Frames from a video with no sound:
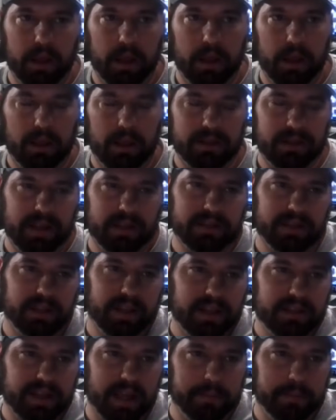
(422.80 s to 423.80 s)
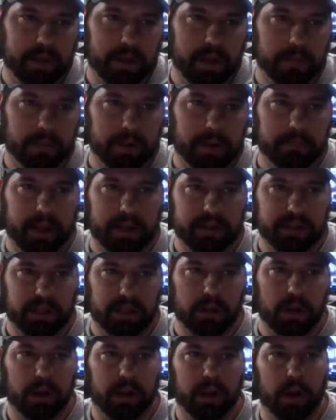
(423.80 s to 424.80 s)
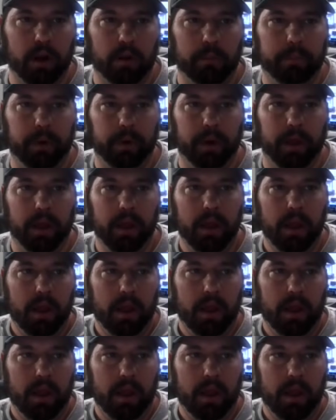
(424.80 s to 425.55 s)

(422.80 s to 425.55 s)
It's a landscaping company, basic lawn care, but